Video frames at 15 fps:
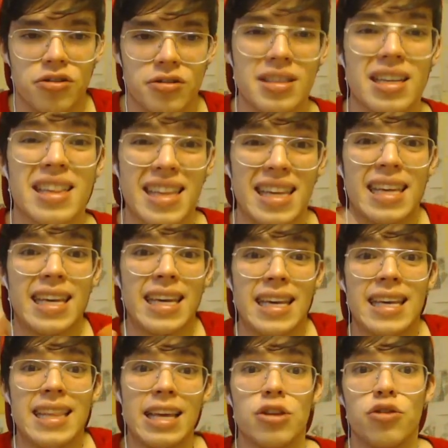It's the key
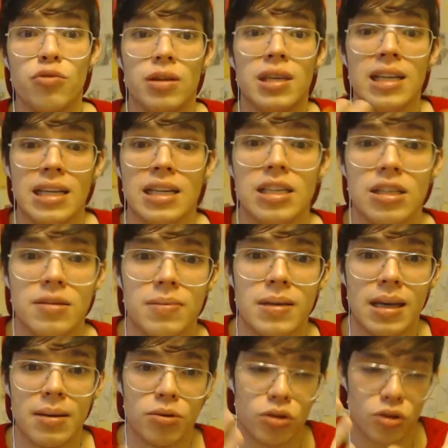that you need to be
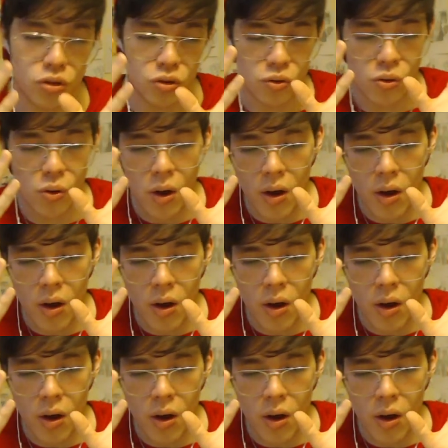able to